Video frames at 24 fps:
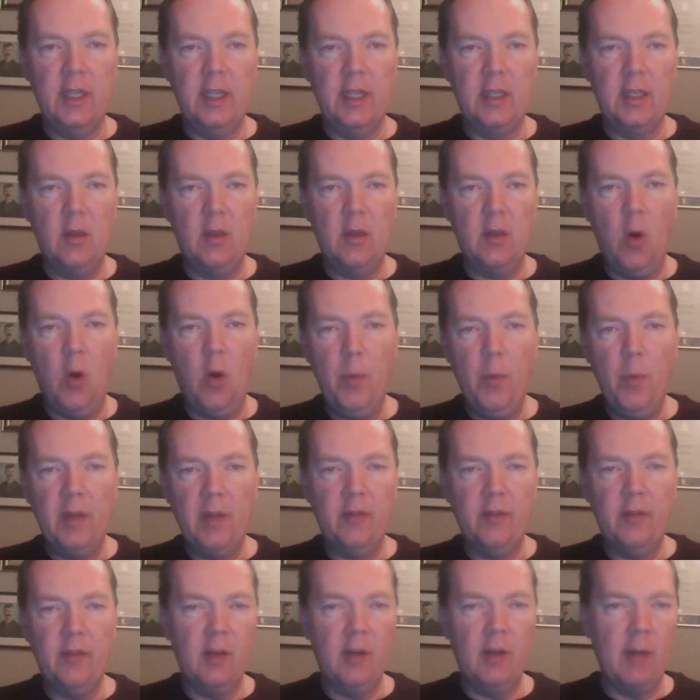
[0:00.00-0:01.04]
hoping
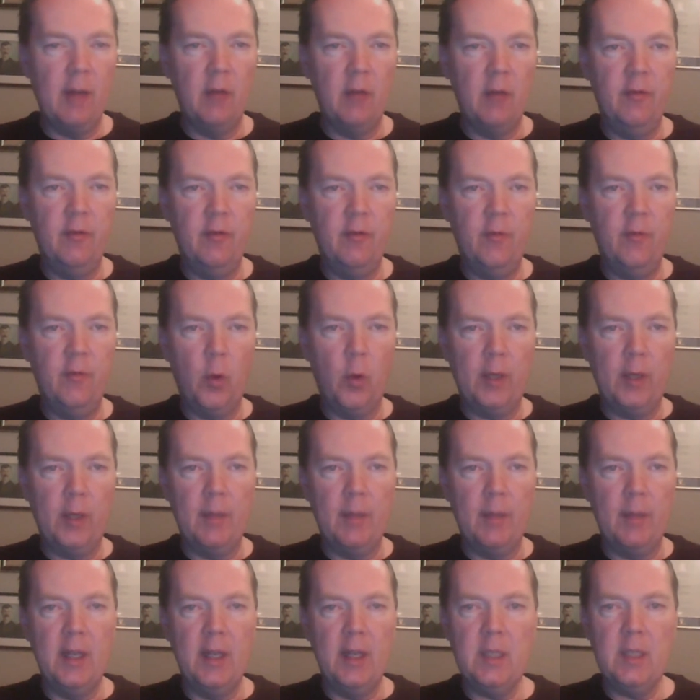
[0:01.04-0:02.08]
for around 40
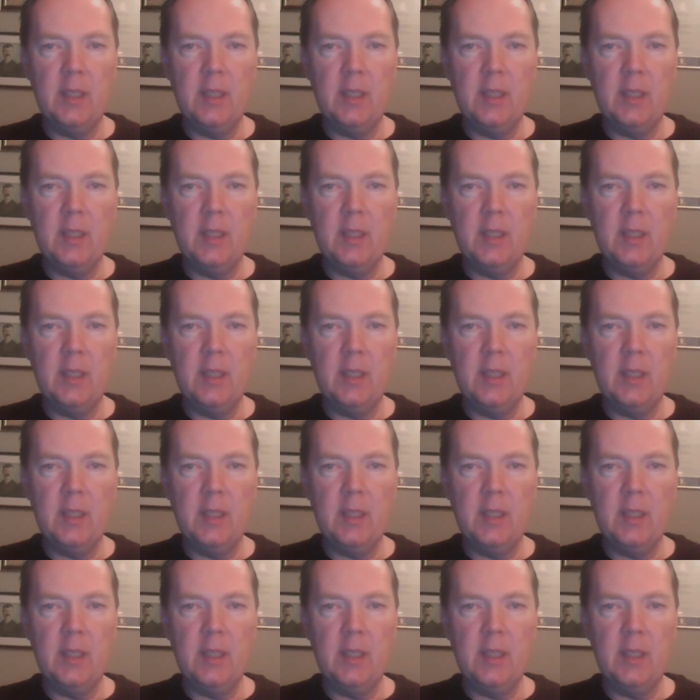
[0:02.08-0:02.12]
minutes,